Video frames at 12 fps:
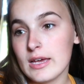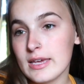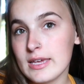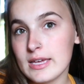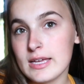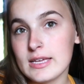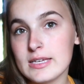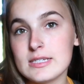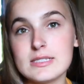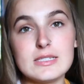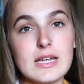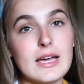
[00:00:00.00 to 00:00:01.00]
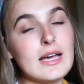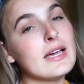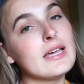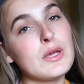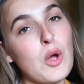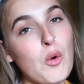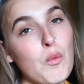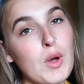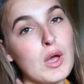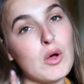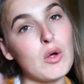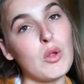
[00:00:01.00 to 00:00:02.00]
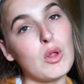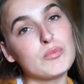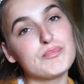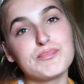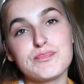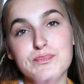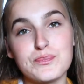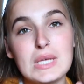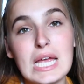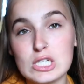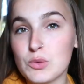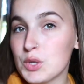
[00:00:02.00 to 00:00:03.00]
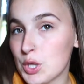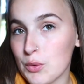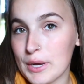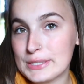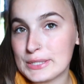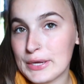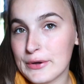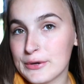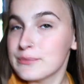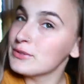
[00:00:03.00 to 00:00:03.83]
and I will catch up with you guys later.